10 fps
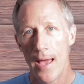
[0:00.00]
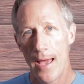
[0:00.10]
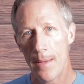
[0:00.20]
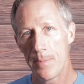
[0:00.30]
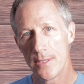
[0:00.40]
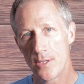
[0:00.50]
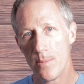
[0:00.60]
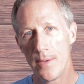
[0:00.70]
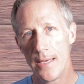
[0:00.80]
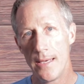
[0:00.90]
happens to
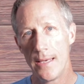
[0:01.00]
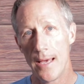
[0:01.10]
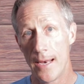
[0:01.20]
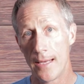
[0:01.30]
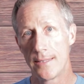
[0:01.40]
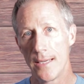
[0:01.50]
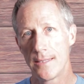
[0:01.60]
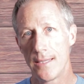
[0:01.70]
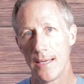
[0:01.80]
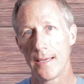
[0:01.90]
be an
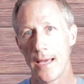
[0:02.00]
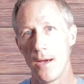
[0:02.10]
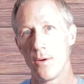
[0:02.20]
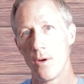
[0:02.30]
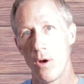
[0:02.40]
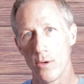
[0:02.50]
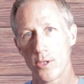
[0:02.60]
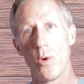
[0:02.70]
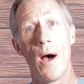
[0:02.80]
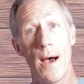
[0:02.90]
existing account
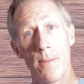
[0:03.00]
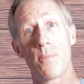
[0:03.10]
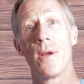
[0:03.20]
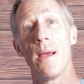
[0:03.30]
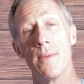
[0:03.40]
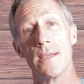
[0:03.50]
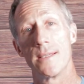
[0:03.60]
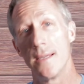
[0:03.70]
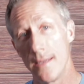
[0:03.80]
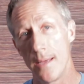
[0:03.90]
also on
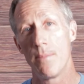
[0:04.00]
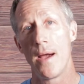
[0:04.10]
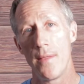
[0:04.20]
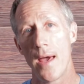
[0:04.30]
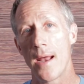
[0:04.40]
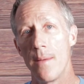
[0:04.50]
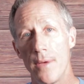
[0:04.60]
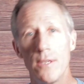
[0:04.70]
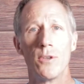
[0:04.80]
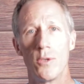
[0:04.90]
premise, and, and by that I
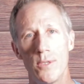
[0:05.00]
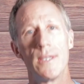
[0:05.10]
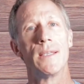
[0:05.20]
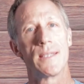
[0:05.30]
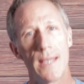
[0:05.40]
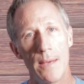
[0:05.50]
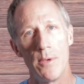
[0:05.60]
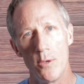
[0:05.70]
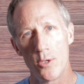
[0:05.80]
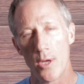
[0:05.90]
mean you're using the same
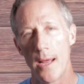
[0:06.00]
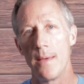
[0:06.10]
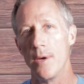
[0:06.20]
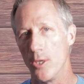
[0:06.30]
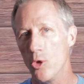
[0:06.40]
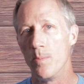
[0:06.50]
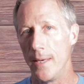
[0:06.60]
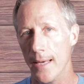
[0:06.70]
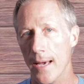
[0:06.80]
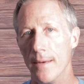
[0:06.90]
username and
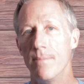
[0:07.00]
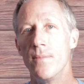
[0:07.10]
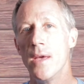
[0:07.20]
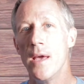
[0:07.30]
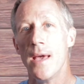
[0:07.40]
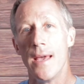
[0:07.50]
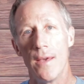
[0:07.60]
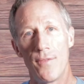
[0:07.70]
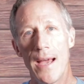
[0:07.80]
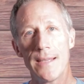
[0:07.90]
UPN,
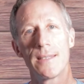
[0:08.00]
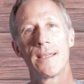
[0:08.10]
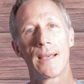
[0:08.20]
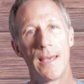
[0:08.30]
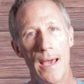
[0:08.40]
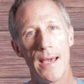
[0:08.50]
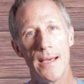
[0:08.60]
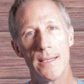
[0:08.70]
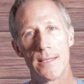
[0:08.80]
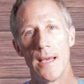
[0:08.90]
if that's the
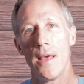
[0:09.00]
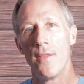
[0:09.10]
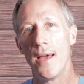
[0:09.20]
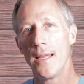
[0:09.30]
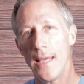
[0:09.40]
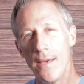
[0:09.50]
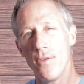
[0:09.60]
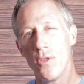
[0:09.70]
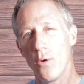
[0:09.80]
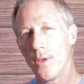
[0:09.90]
case, then
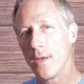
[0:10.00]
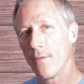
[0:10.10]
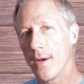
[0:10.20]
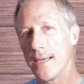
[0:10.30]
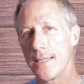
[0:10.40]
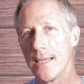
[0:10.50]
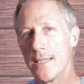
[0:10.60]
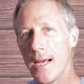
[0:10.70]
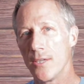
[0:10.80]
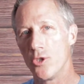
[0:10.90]
even though the device
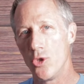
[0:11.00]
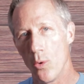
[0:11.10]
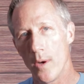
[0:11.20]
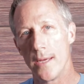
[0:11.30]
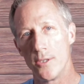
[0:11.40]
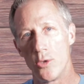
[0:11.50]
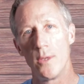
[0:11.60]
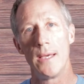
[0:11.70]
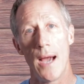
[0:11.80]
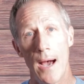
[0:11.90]
is not joined
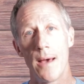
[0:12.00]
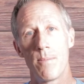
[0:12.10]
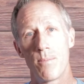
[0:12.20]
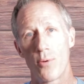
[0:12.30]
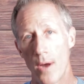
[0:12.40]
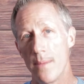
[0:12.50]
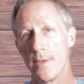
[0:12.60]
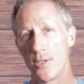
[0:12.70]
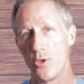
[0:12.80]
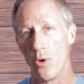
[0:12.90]
to the on
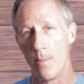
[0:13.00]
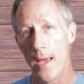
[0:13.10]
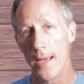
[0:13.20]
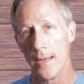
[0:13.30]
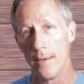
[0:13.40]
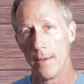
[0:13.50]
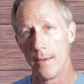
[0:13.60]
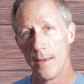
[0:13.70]
premise domain,